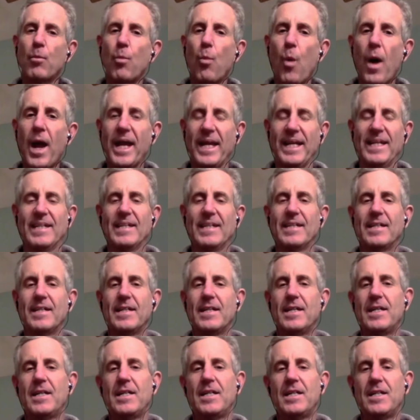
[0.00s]
wait,
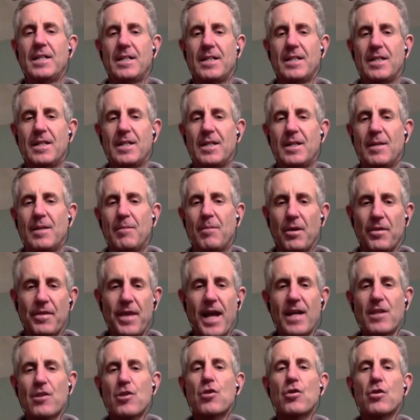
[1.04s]
but
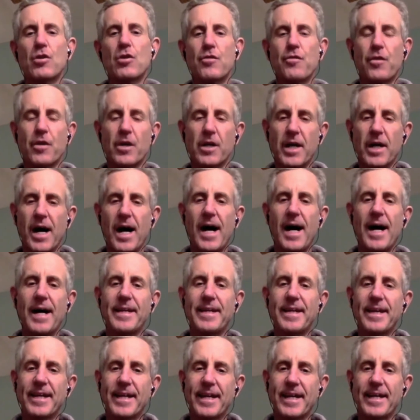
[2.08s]
that search for
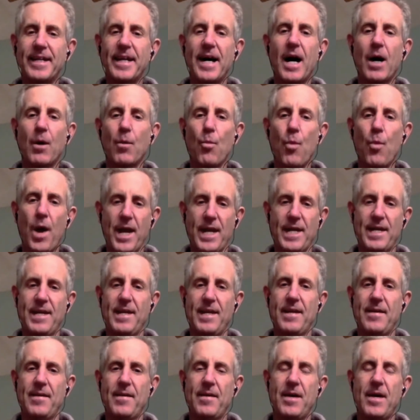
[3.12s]
God cannot wait.
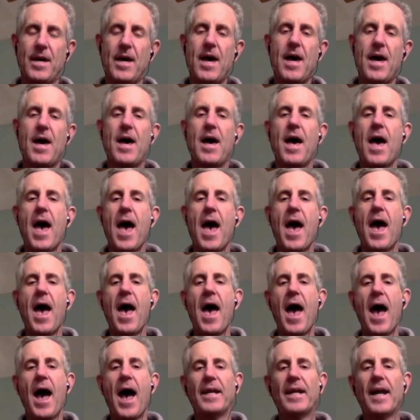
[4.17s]

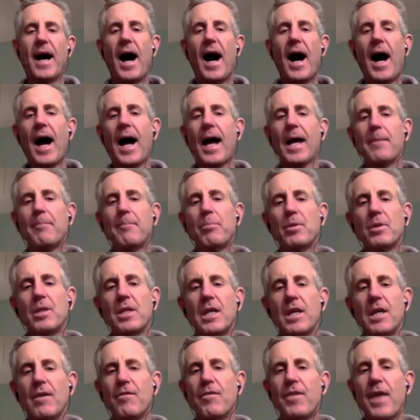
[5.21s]
Had I
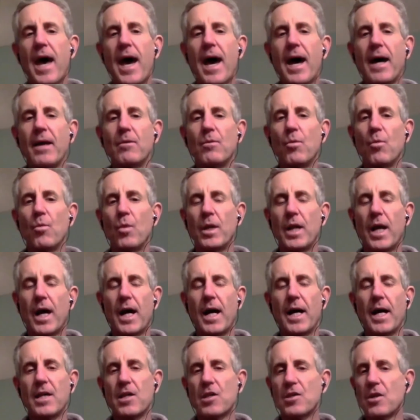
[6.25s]
believed that
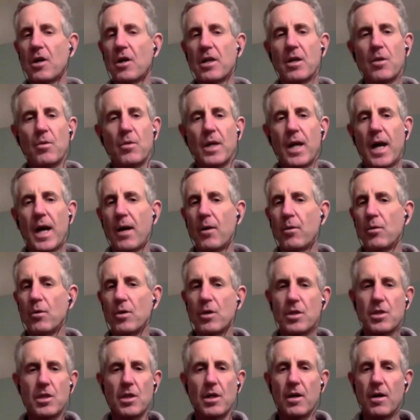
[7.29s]
starting when I
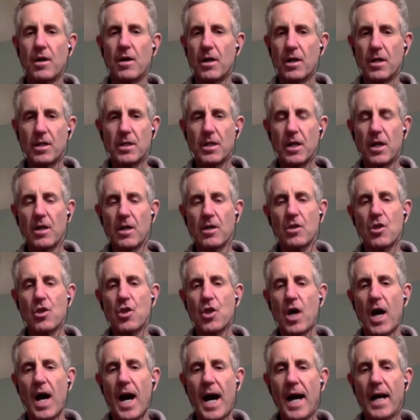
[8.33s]
was a young
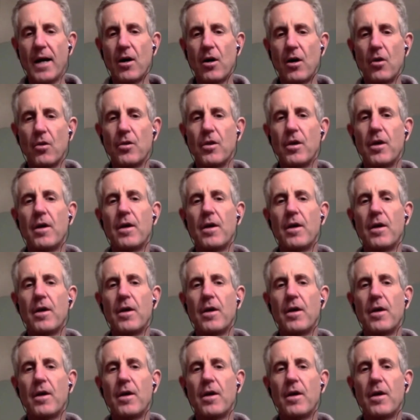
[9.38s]
child,